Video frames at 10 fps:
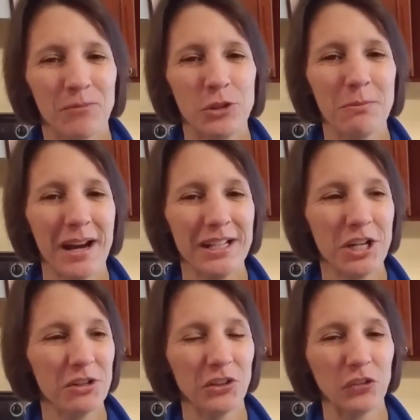You might
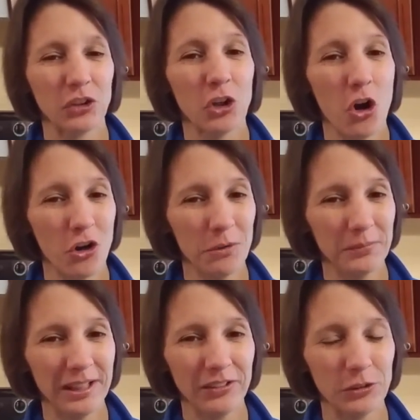notice
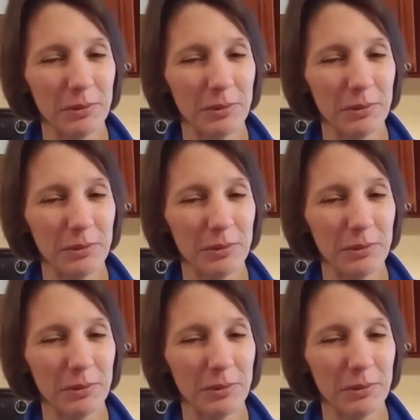calmness.